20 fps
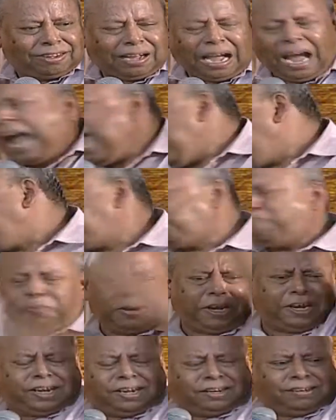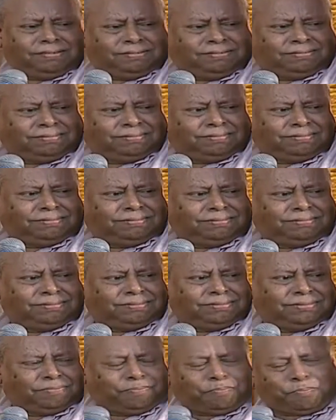happy,
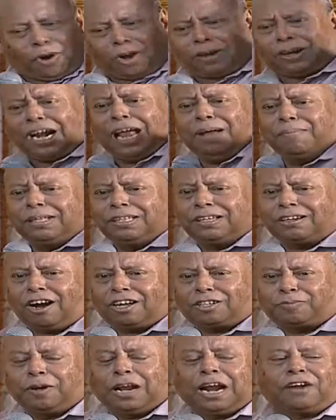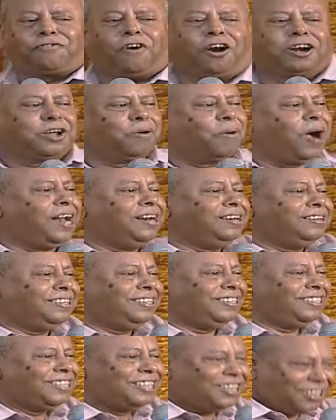proclaiming the gospel. At 41,
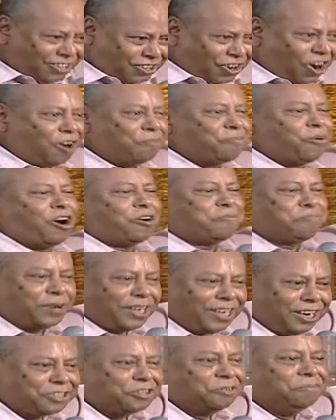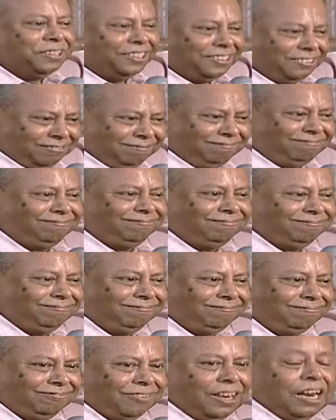God brought prayer to me.
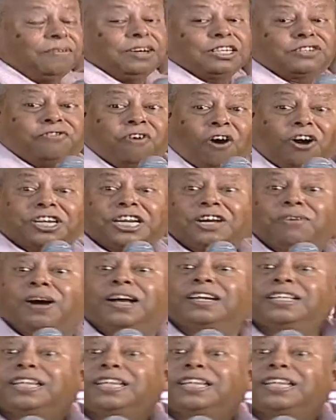When I was 41